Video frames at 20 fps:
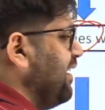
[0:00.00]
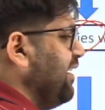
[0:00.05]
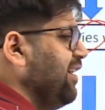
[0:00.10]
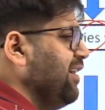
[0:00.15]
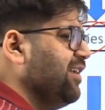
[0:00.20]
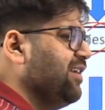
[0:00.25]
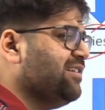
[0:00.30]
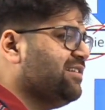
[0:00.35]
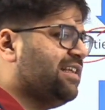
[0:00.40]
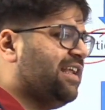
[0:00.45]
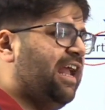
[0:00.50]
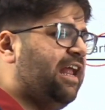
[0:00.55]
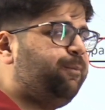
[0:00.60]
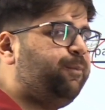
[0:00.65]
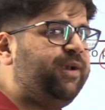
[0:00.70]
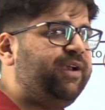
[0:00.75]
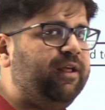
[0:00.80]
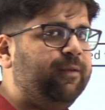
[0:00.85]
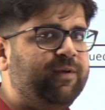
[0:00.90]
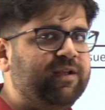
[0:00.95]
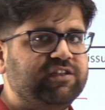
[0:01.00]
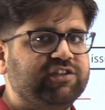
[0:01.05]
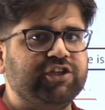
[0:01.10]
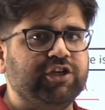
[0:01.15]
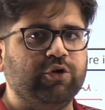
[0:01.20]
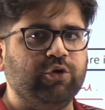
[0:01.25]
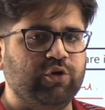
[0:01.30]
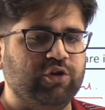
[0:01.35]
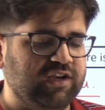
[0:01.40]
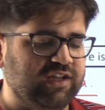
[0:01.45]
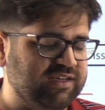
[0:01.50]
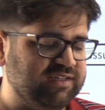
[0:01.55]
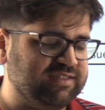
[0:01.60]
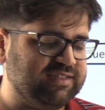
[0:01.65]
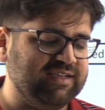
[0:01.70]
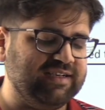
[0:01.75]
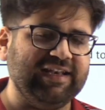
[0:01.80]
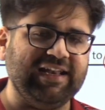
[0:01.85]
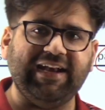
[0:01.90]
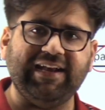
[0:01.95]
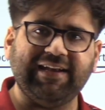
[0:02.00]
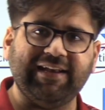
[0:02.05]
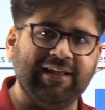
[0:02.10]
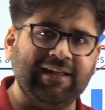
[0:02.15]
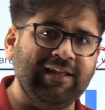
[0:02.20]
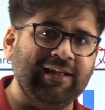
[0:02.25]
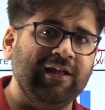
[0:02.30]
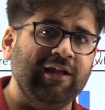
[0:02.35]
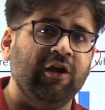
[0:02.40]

creditors can be debenture holders, debt,